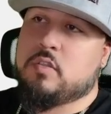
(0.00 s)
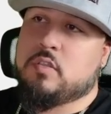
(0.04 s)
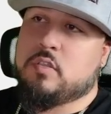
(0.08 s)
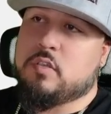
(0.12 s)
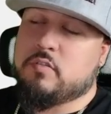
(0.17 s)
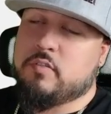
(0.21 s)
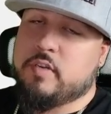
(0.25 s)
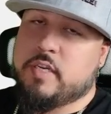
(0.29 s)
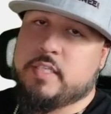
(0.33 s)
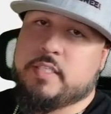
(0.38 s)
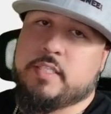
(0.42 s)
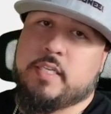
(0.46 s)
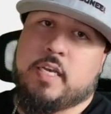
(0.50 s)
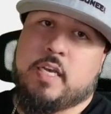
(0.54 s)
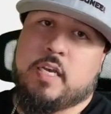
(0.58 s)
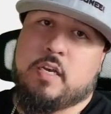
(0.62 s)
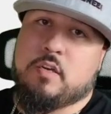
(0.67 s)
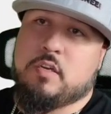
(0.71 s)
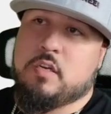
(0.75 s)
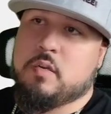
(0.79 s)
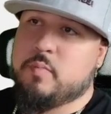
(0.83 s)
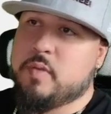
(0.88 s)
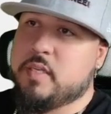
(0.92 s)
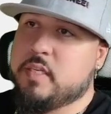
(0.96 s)
or retail
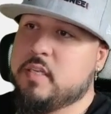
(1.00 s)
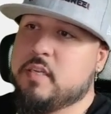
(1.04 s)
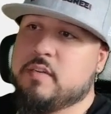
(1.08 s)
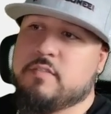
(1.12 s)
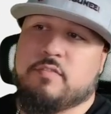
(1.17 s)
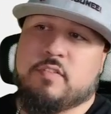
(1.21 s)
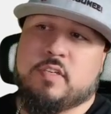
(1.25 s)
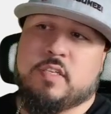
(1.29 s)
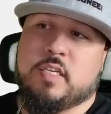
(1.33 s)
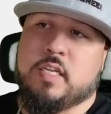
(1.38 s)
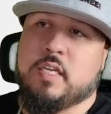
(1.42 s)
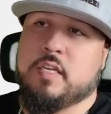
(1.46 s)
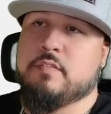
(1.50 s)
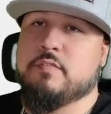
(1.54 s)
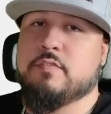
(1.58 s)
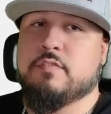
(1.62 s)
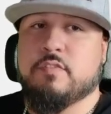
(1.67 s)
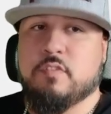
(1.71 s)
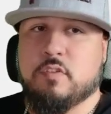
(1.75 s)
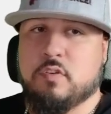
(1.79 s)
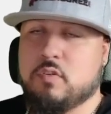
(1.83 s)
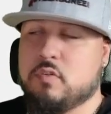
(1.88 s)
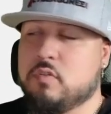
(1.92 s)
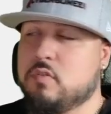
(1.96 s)
could be different than
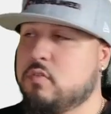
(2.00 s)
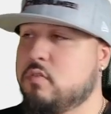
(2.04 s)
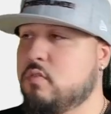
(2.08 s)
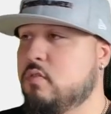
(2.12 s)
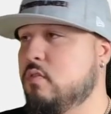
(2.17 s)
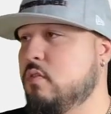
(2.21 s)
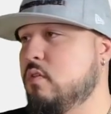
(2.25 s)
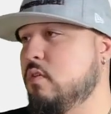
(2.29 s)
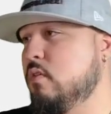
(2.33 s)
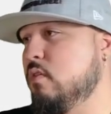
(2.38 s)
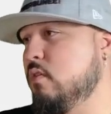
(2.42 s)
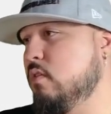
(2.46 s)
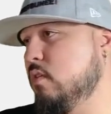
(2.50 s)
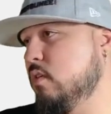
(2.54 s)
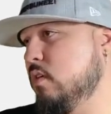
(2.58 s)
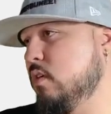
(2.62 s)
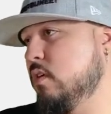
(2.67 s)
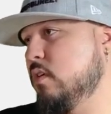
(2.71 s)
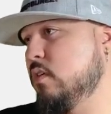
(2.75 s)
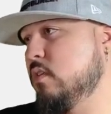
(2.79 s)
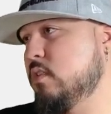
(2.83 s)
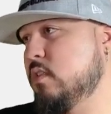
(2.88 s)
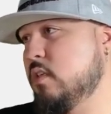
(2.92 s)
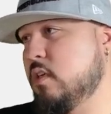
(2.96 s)
food
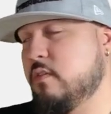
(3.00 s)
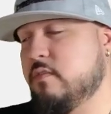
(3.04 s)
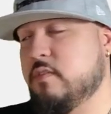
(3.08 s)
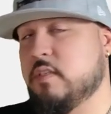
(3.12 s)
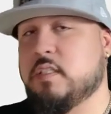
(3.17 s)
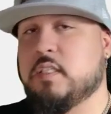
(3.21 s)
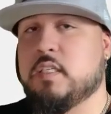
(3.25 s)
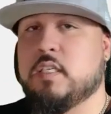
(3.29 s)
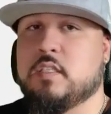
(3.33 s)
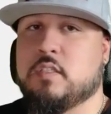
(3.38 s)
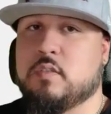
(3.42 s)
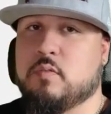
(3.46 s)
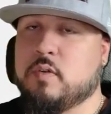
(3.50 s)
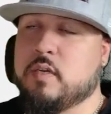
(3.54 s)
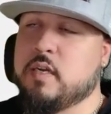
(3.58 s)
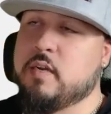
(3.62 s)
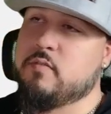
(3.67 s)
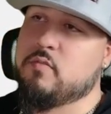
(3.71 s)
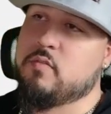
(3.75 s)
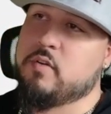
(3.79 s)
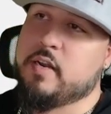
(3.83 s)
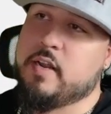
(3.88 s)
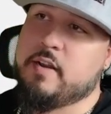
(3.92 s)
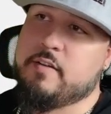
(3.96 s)
or services or
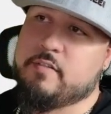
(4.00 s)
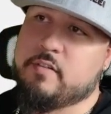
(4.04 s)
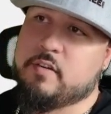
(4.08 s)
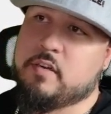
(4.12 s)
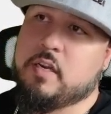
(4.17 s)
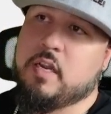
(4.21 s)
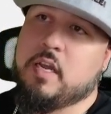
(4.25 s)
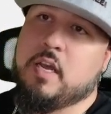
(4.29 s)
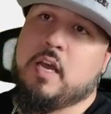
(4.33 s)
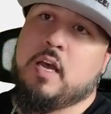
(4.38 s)
whatever.